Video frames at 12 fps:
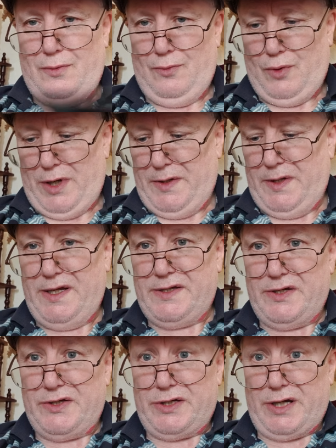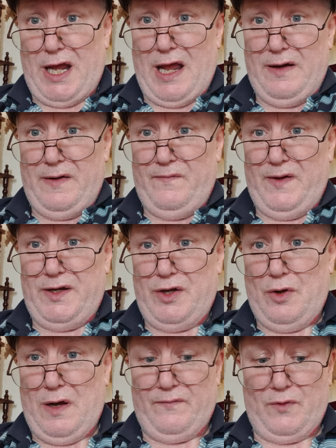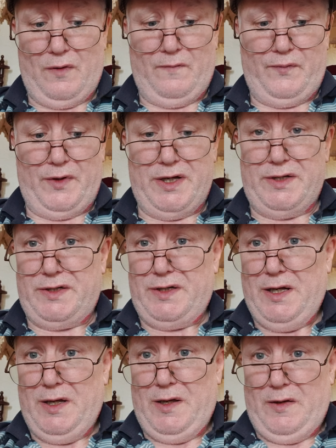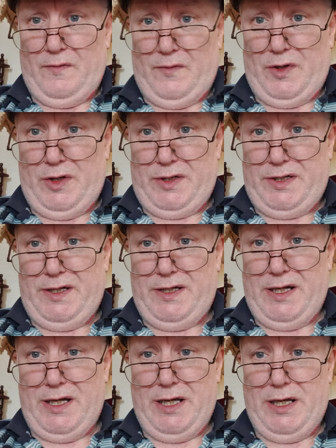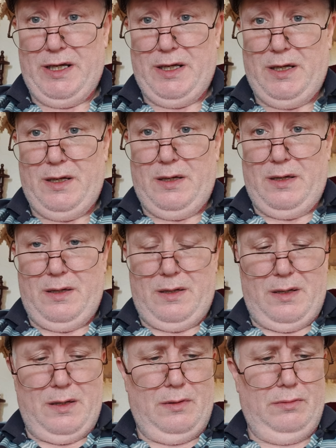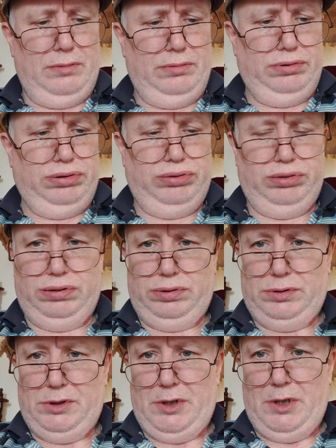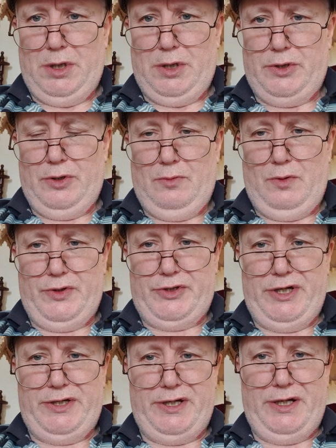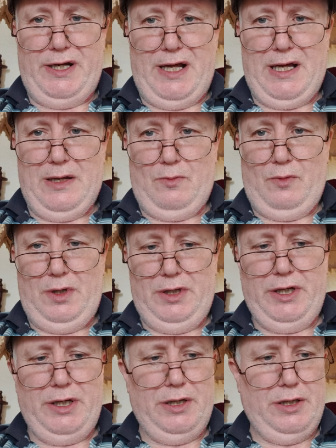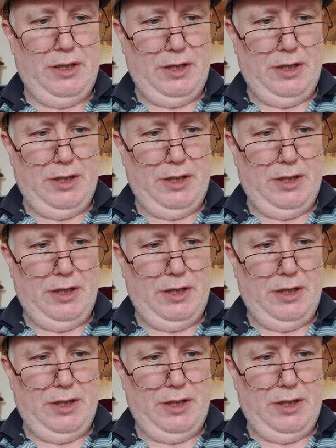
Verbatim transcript: Ooh, this is a scary video I've got for you uh, today. Ooh, don't watch this at night, will you?